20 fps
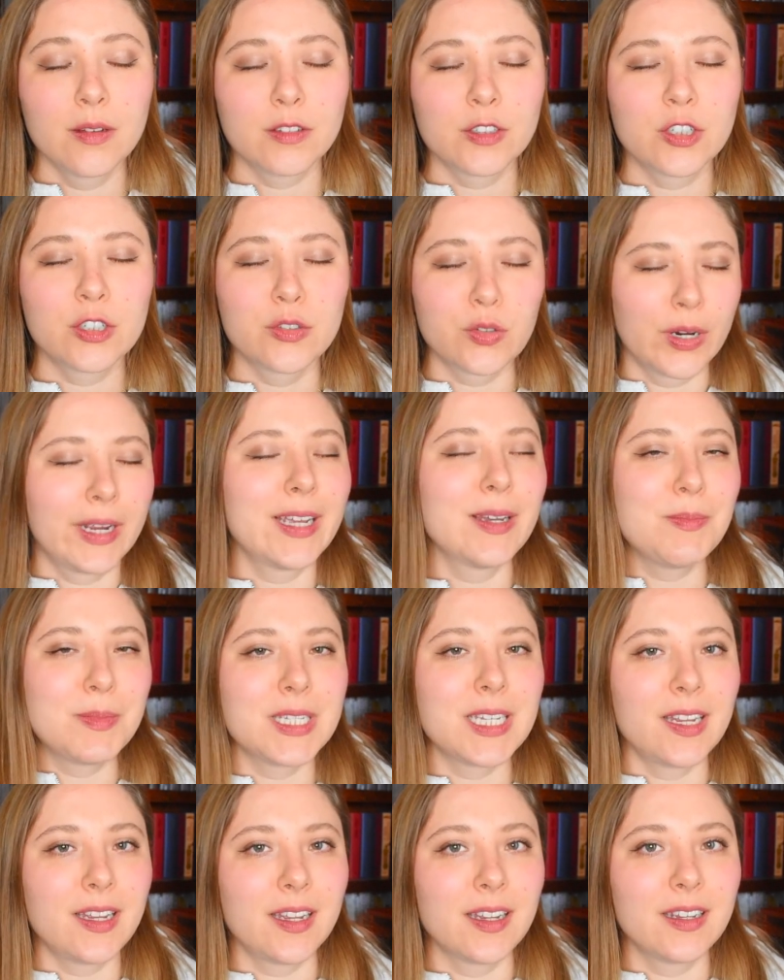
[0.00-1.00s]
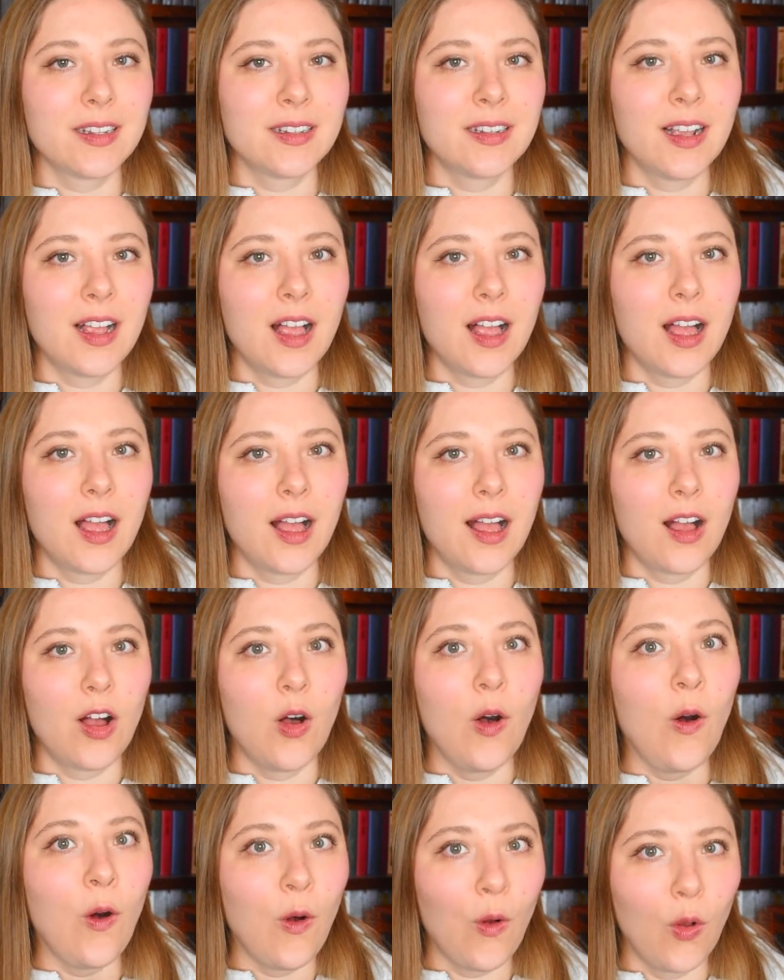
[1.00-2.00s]
crammed in
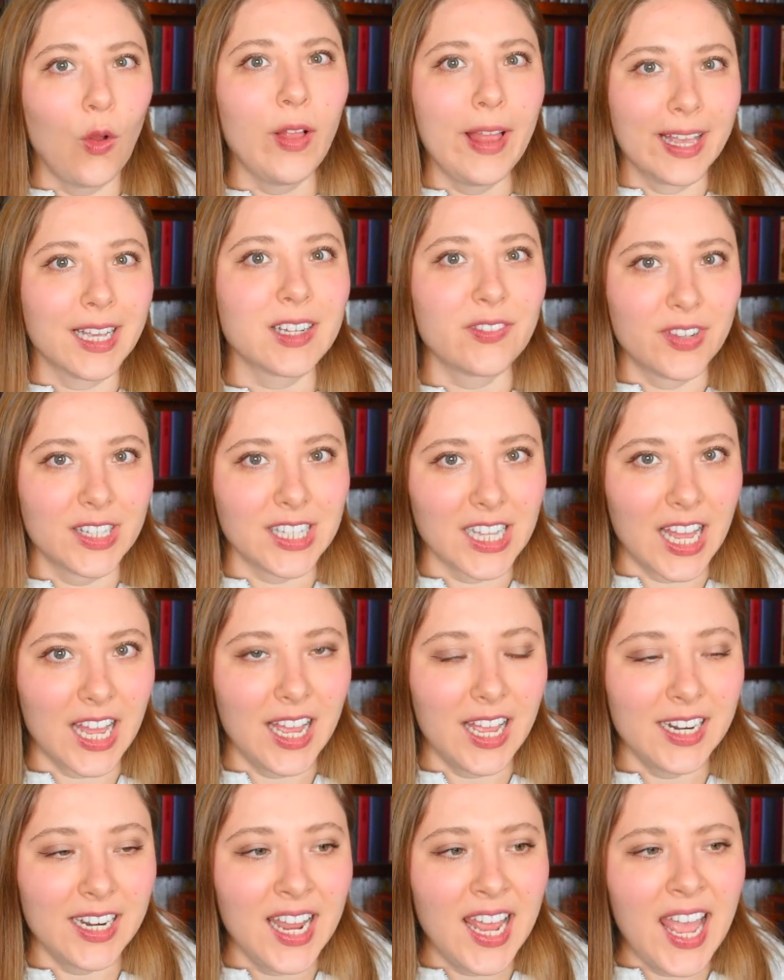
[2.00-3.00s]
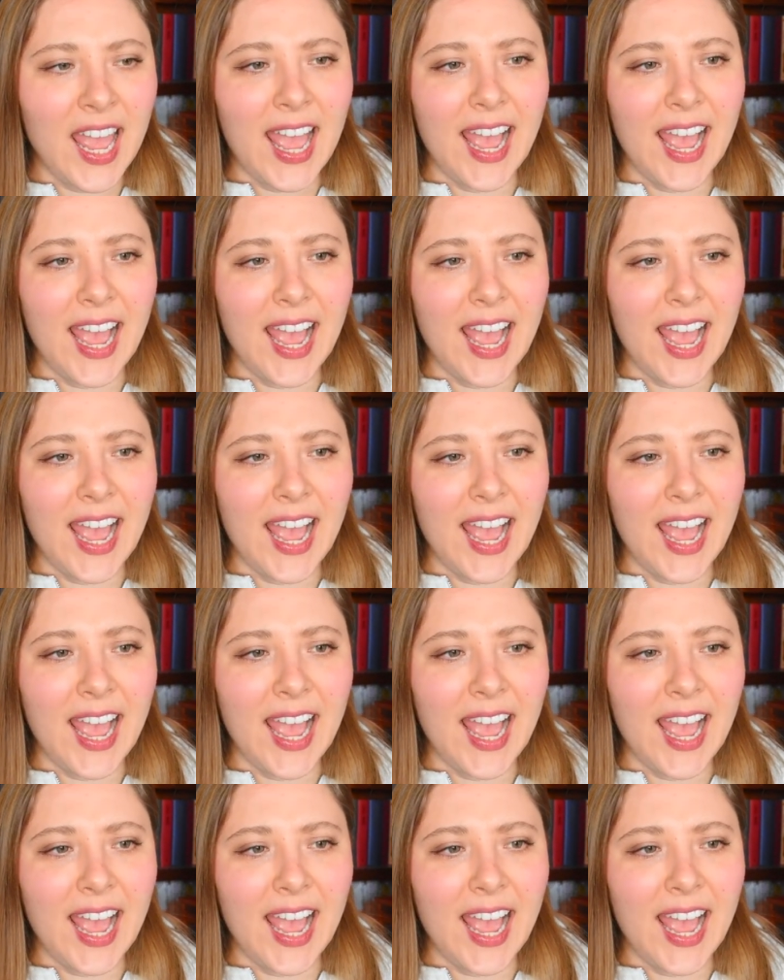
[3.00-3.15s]
a whole heck of a lot.